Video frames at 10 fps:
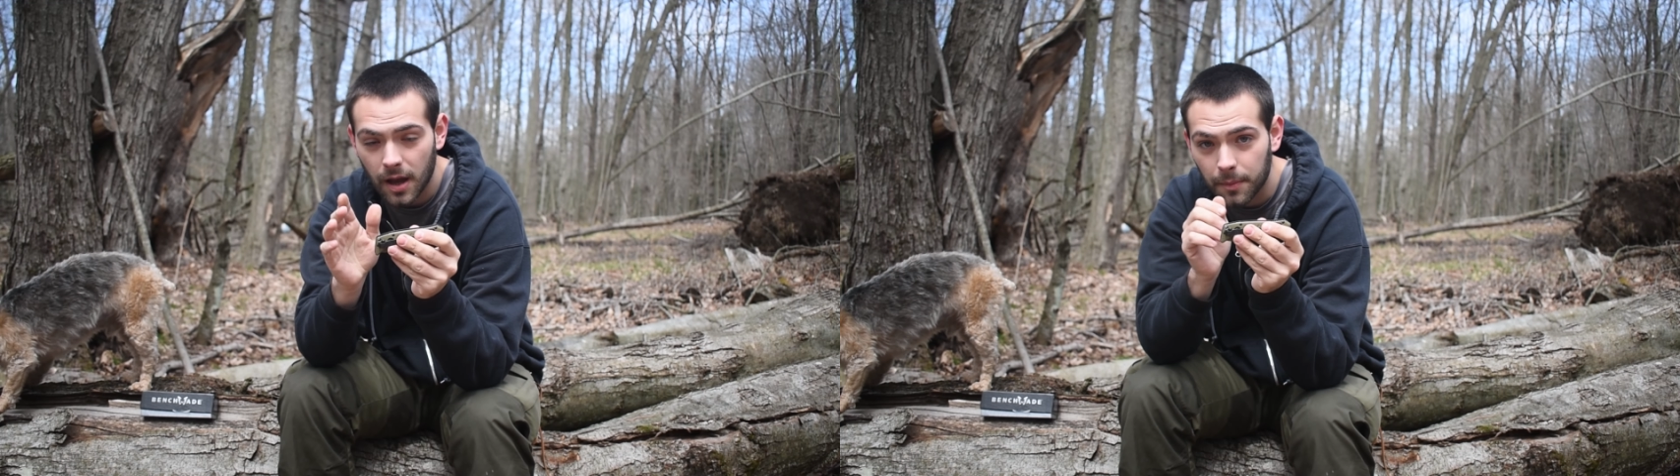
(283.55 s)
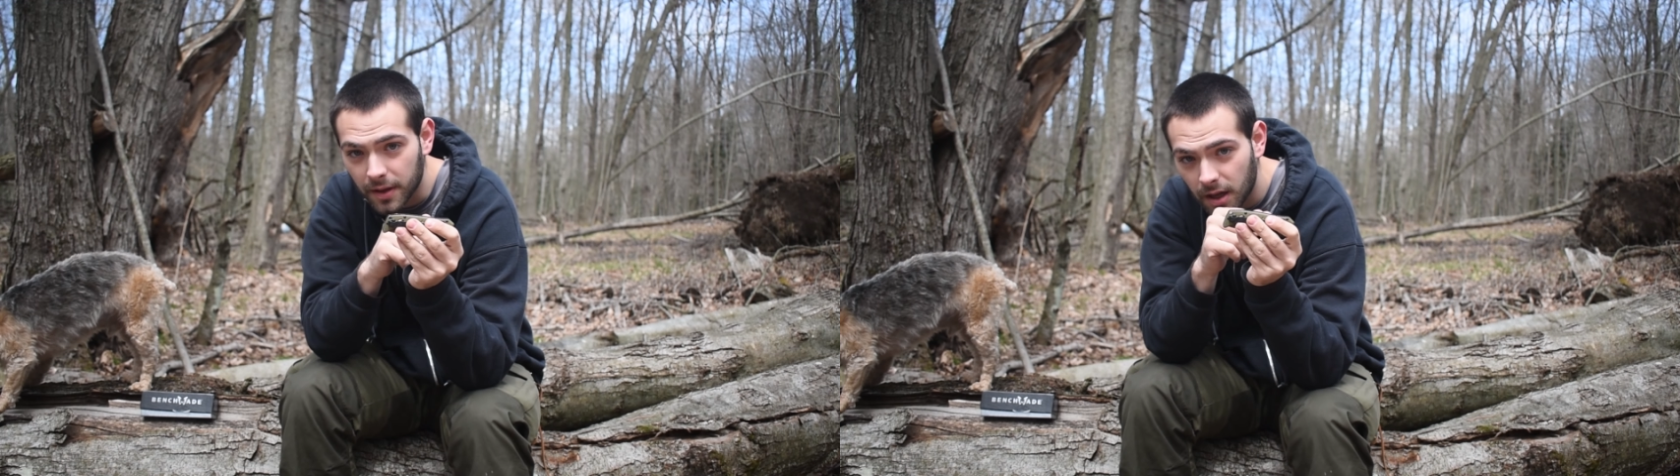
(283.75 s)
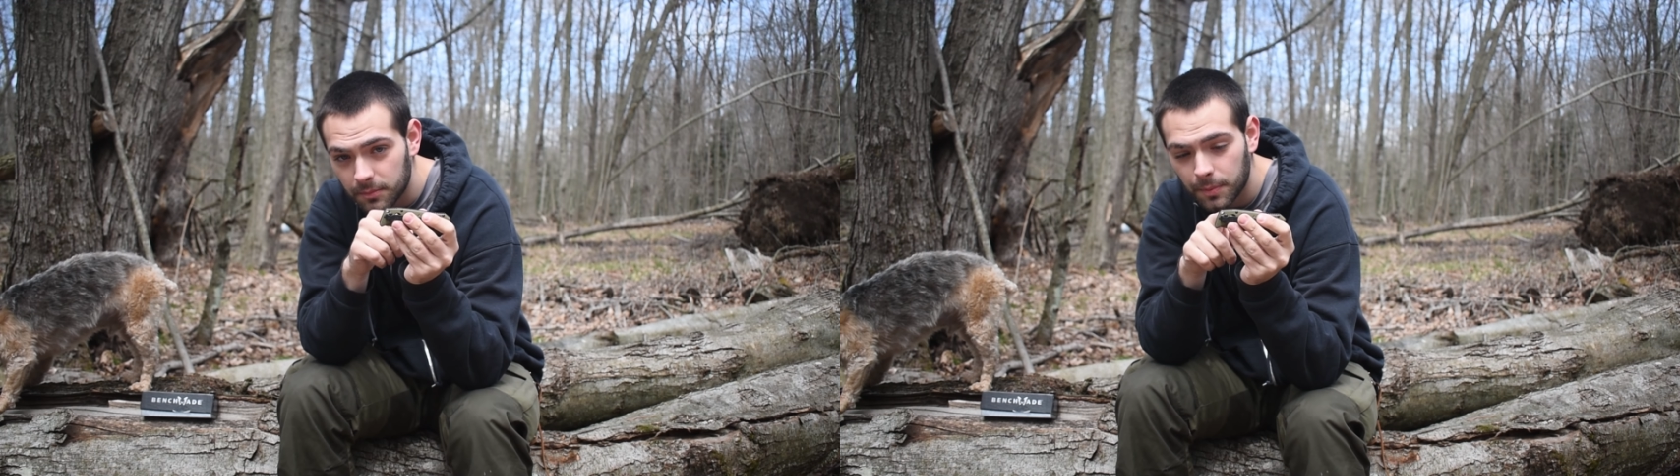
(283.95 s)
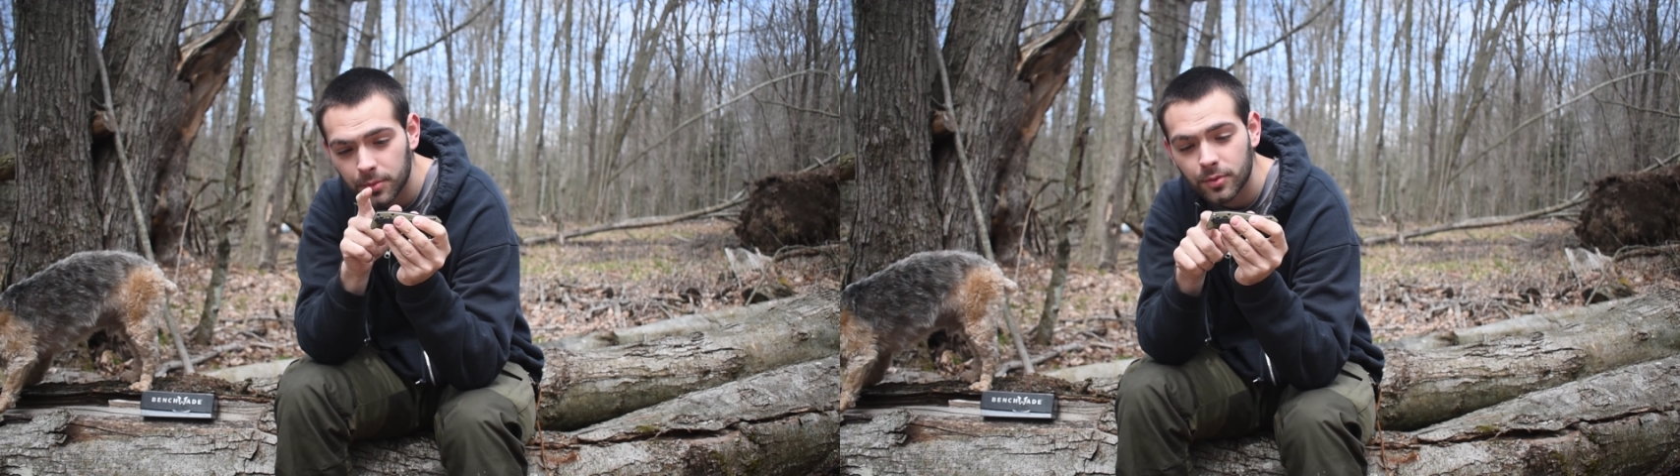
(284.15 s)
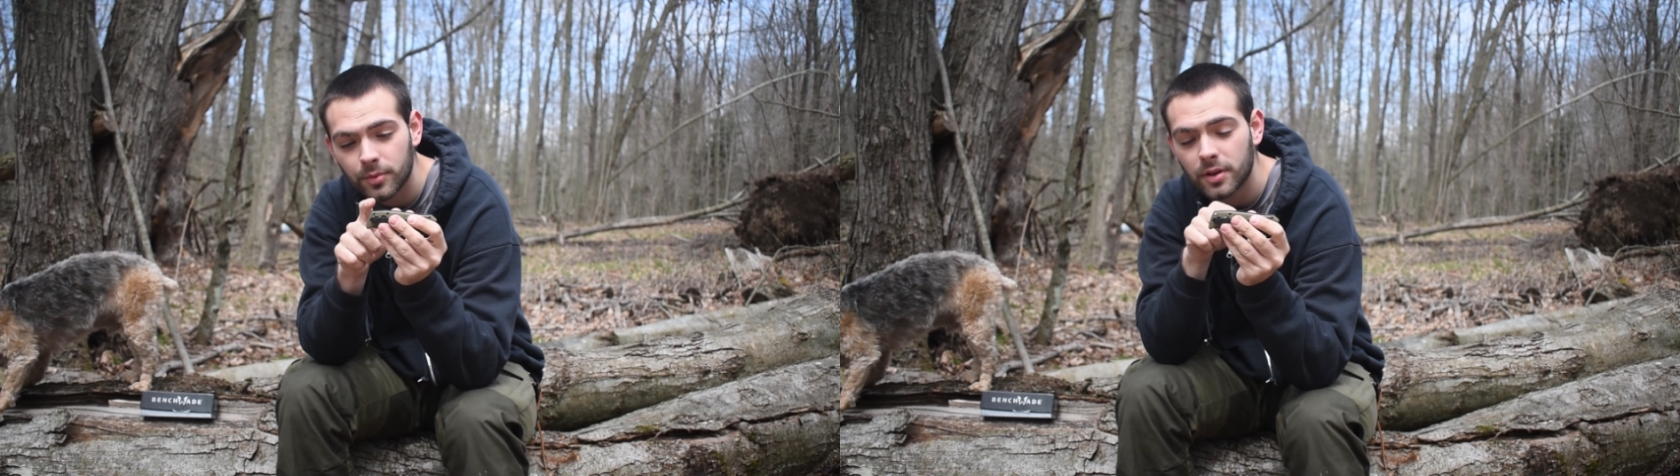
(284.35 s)
I'm going to come up
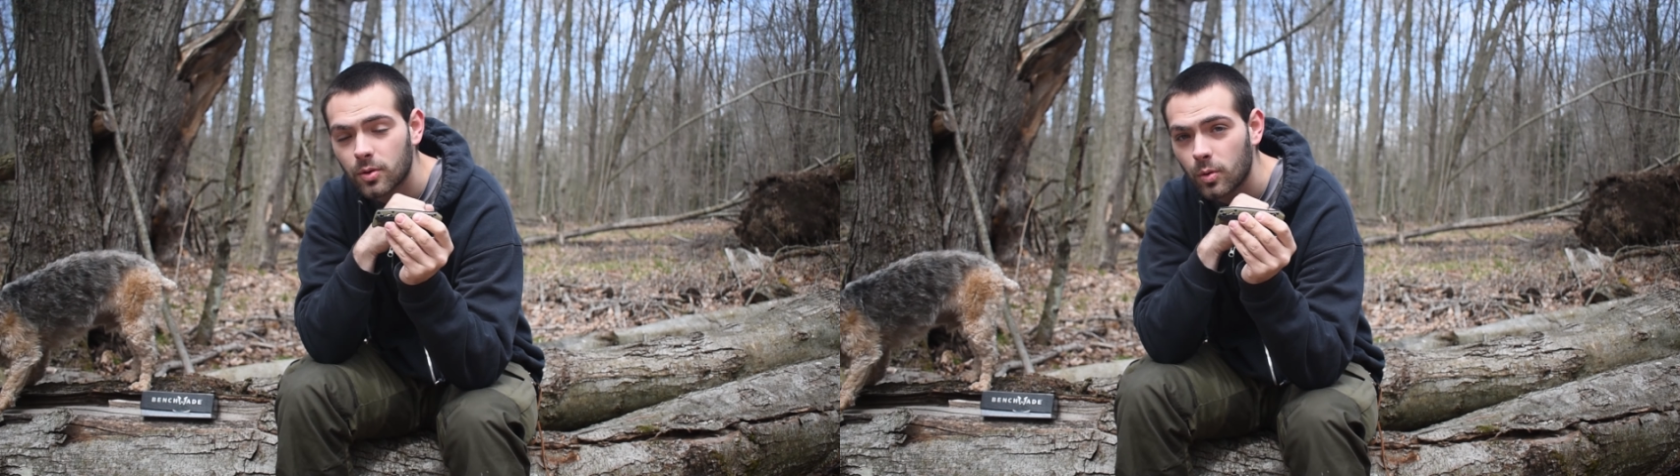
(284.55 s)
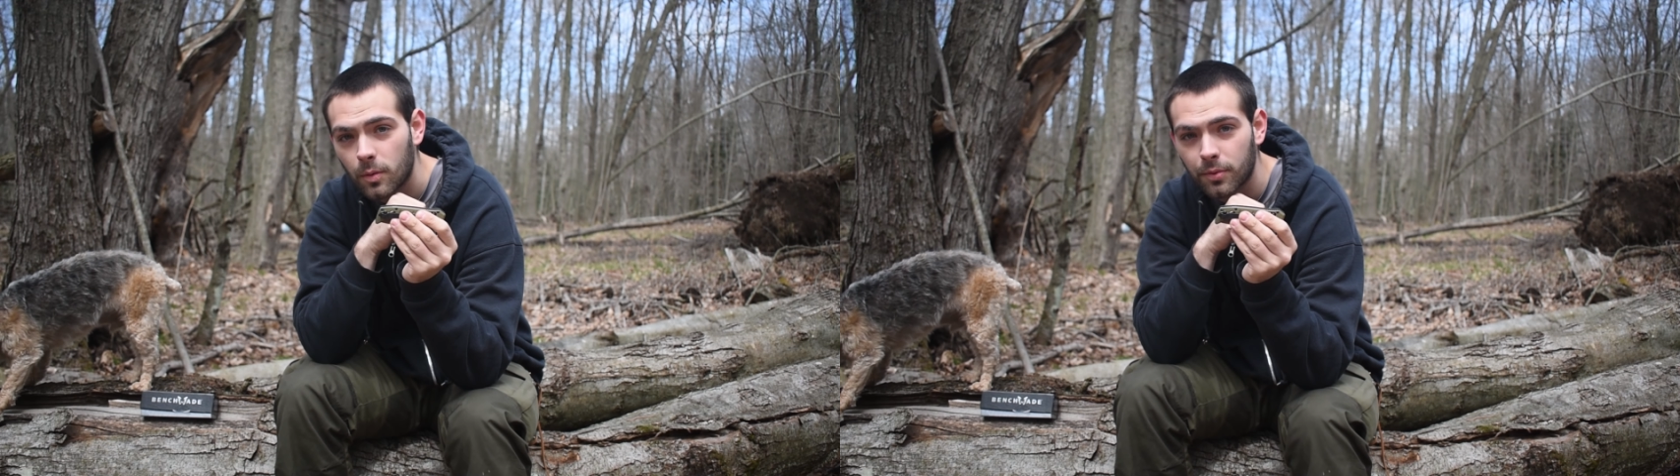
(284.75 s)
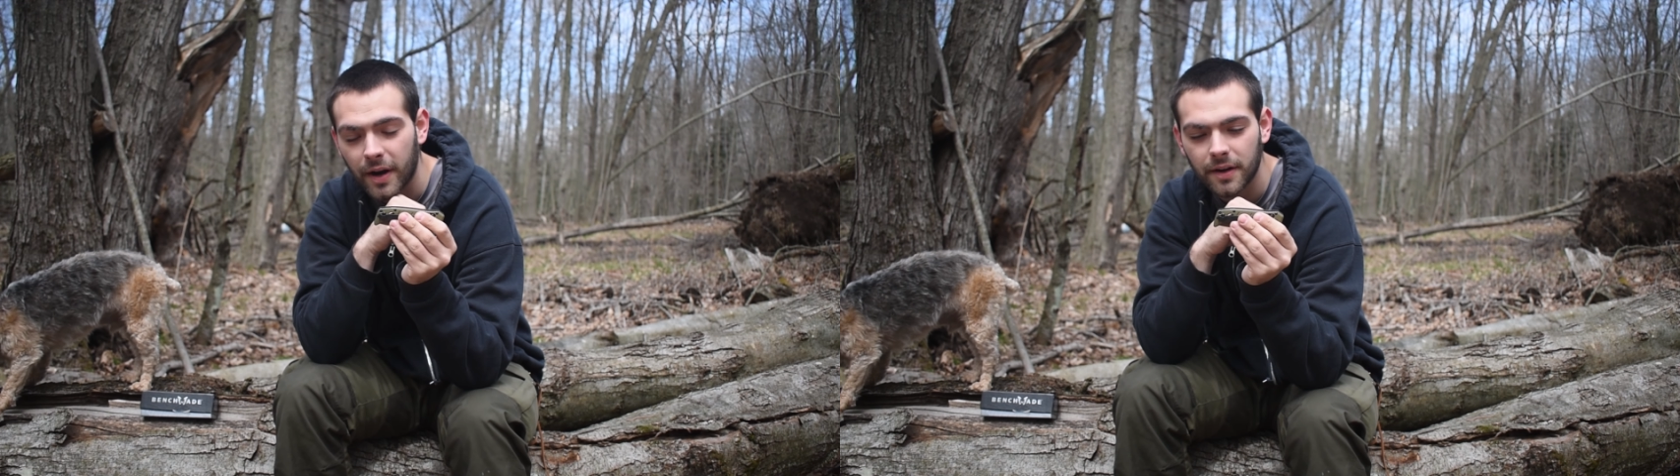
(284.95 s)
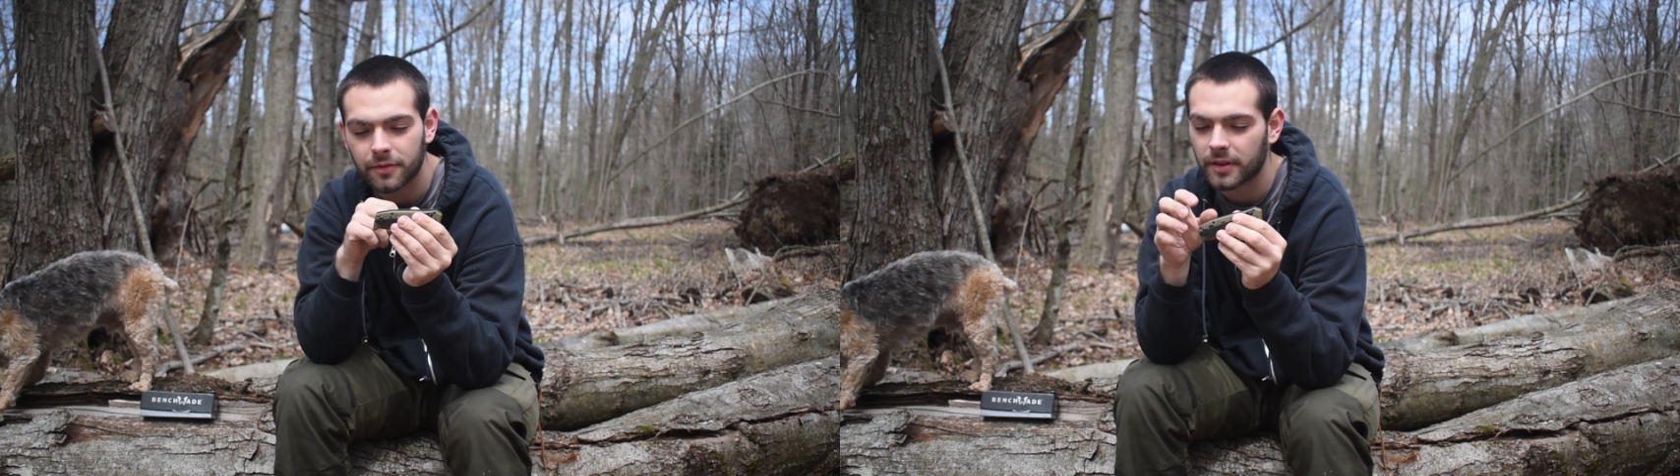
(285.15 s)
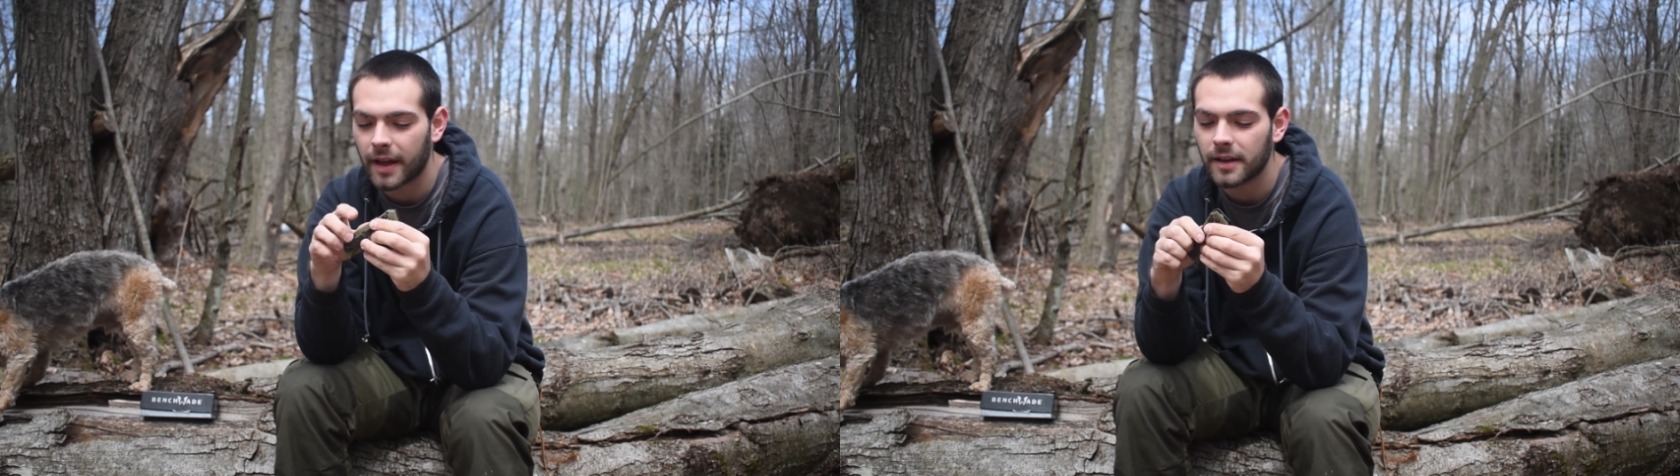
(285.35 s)
with a really cool braid
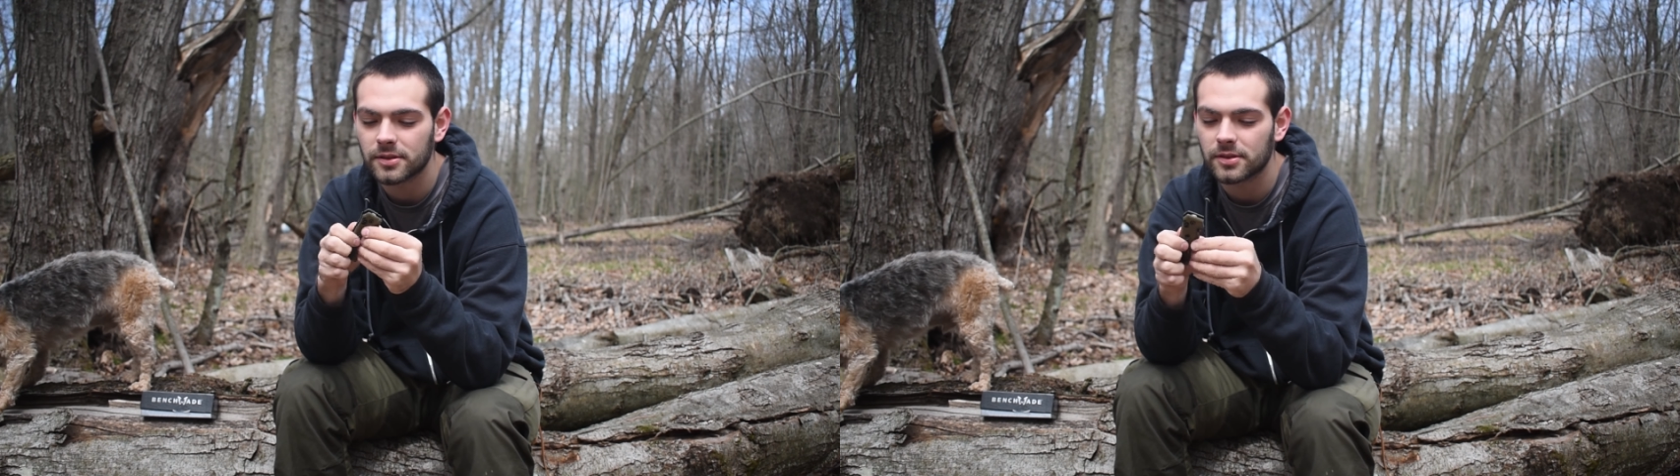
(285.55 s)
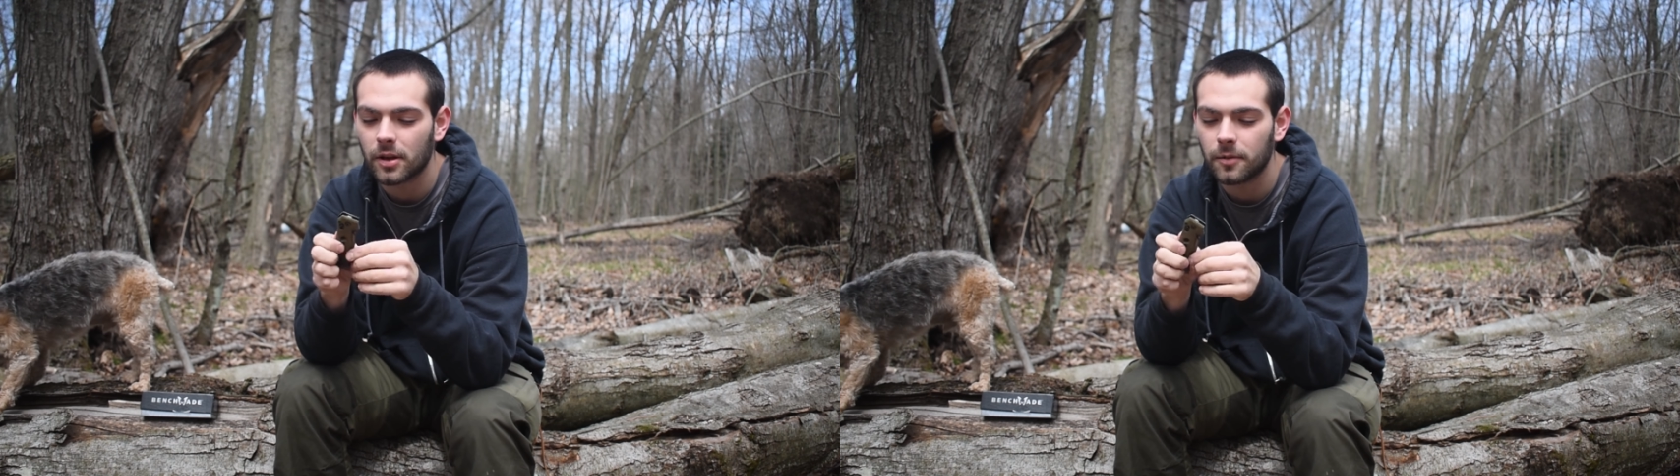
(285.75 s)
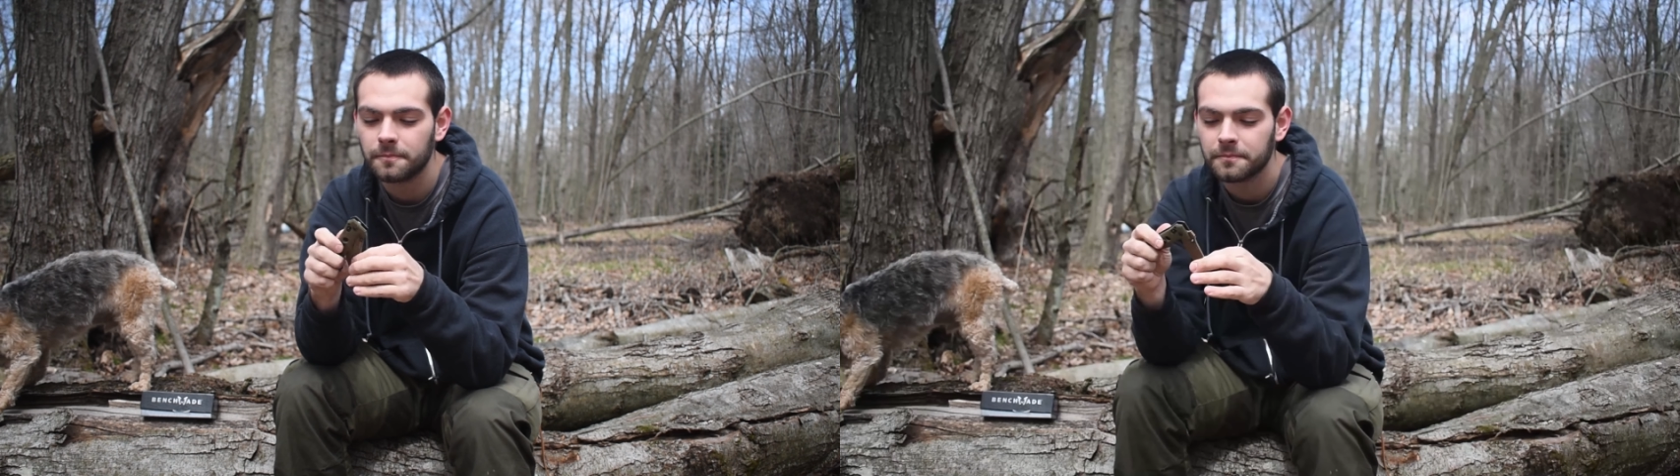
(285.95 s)
for that, so